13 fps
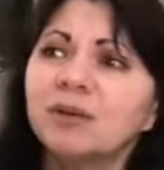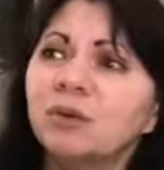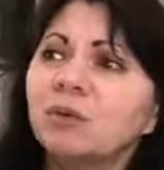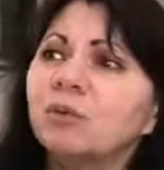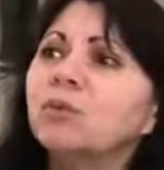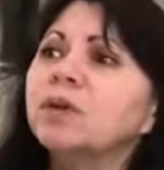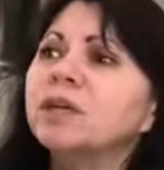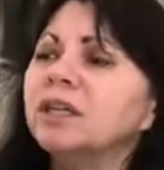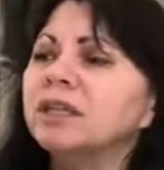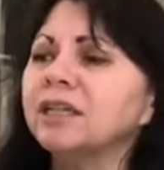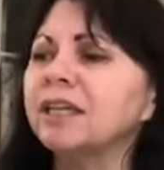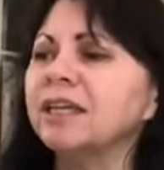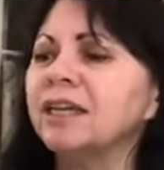
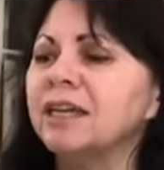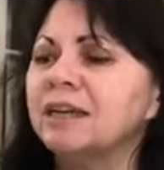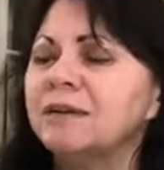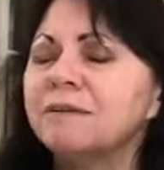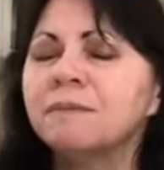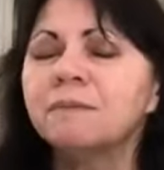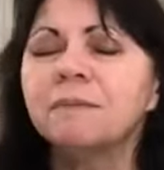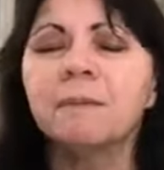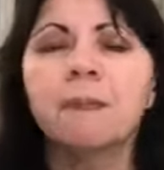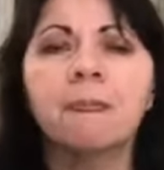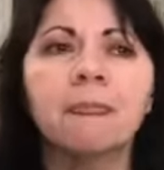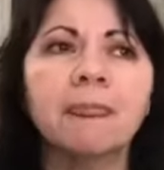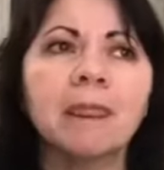really,
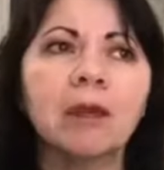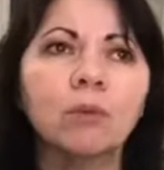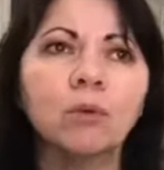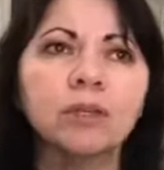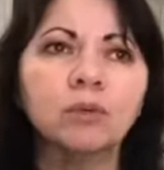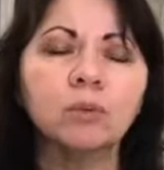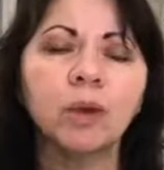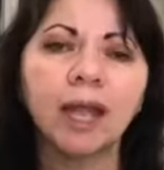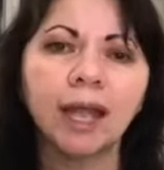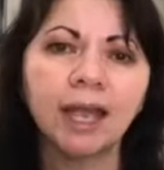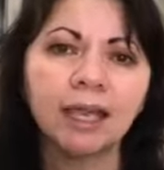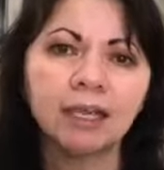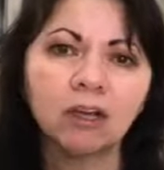with the
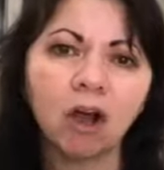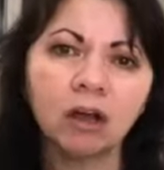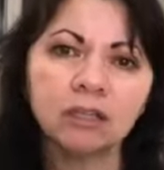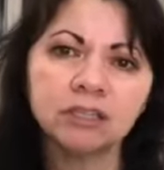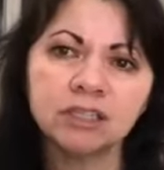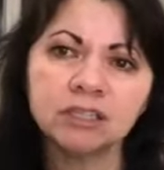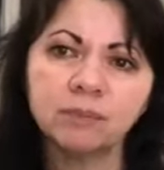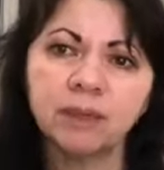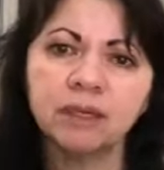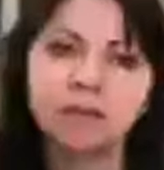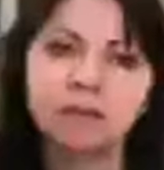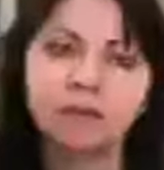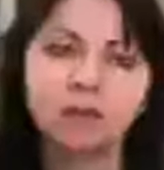way college has
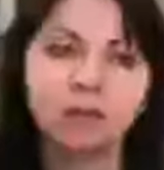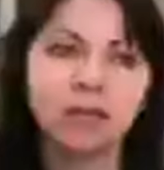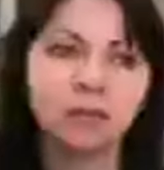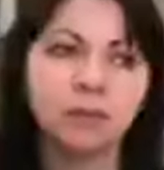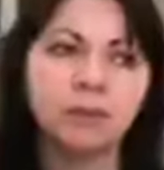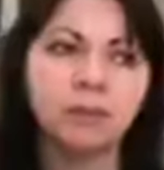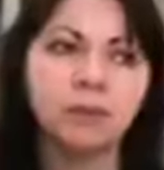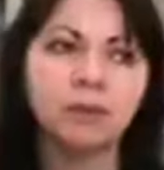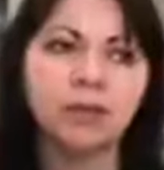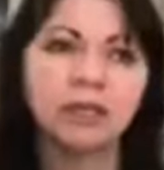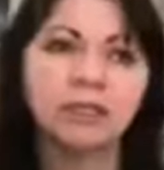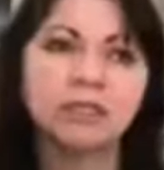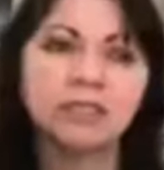been for a lot of people
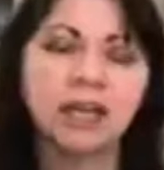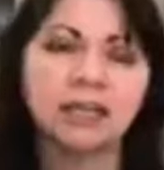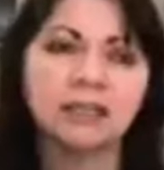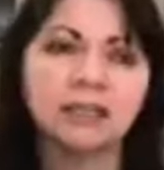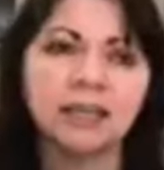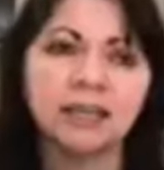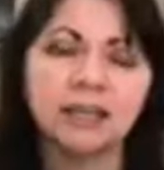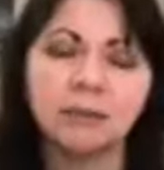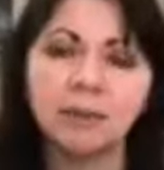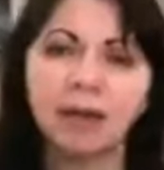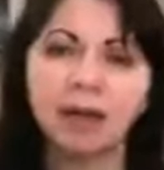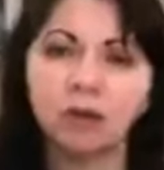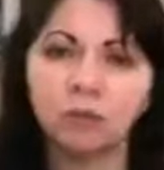and the debt they come
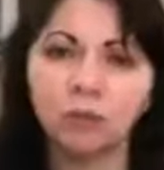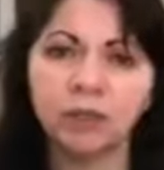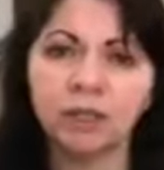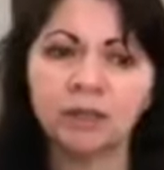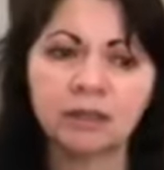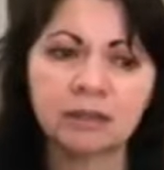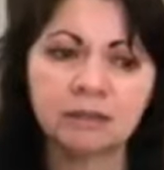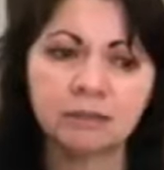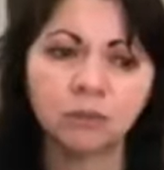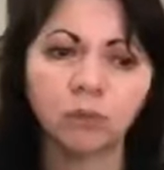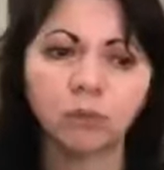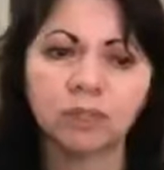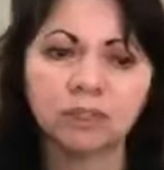out with,
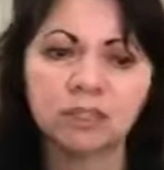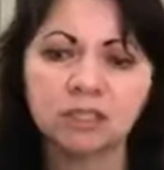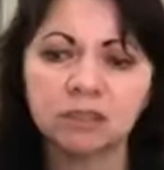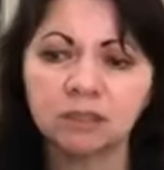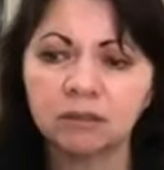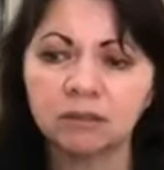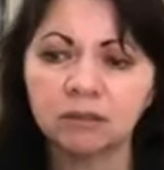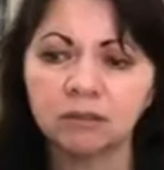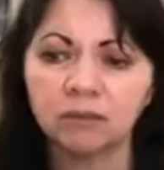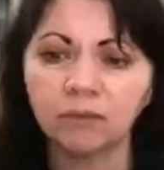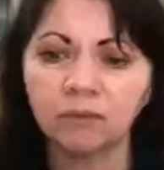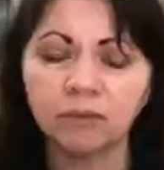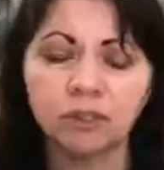which,
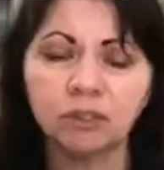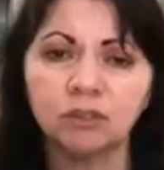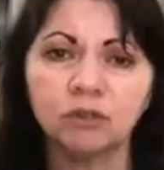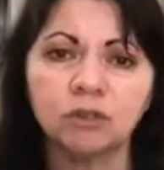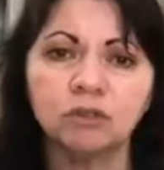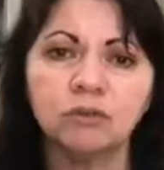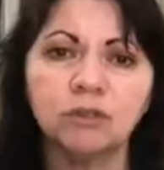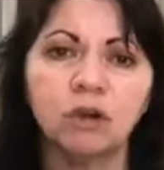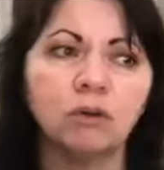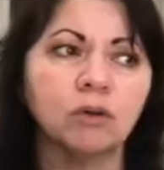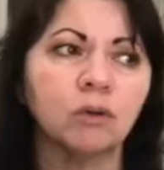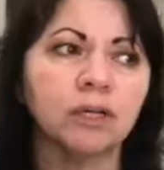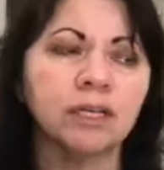
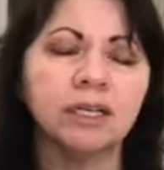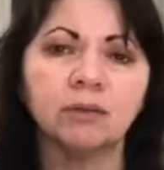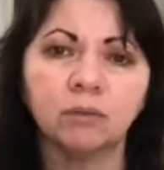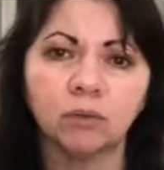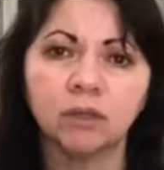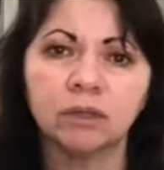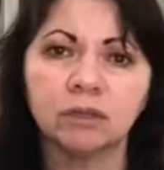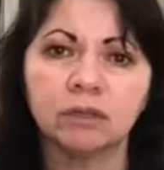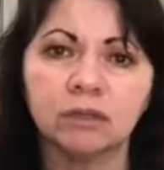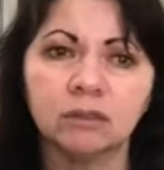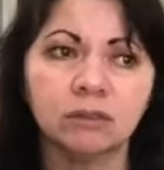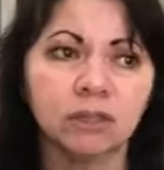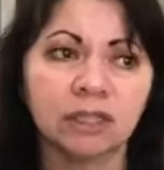going in what
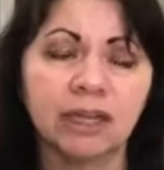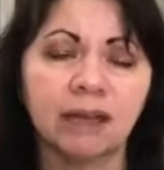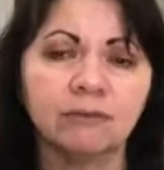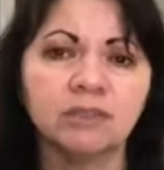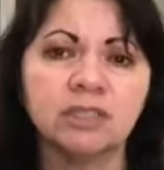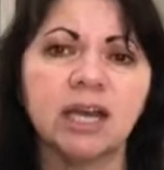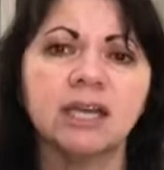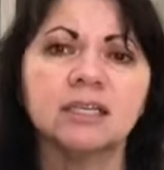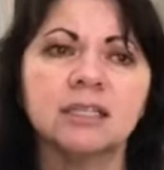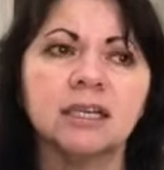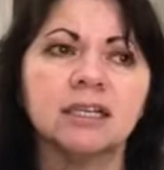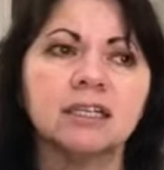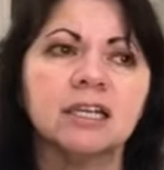you're going to have debt.
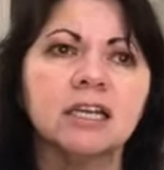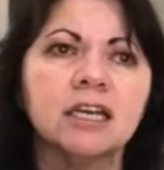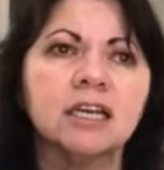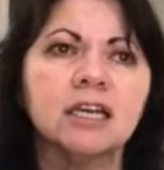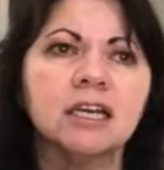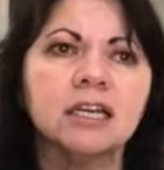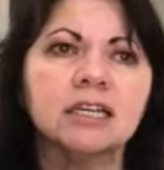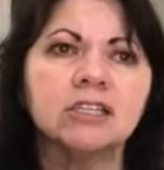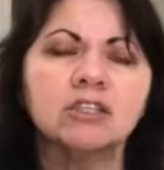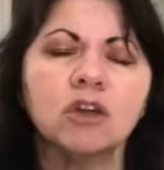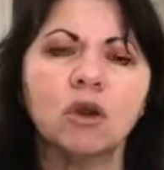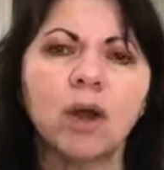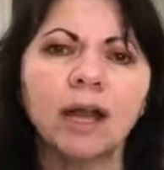And
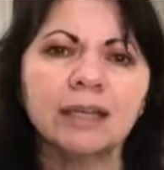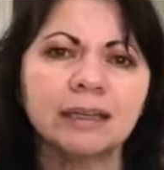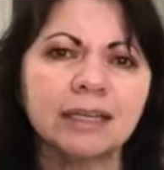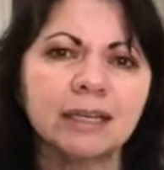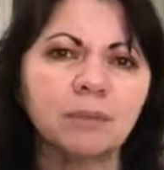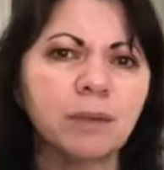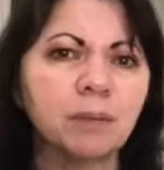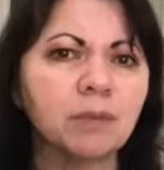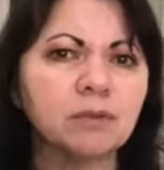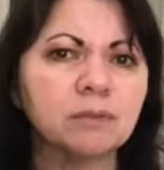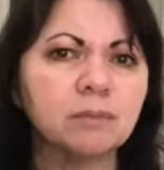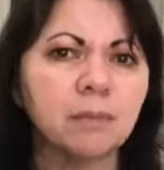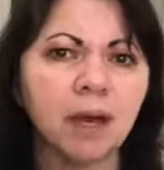so I think
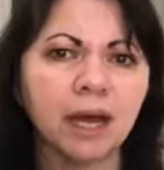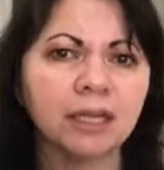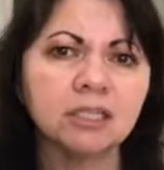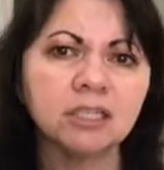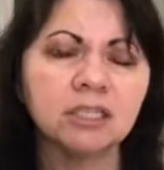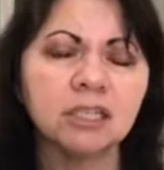people's mind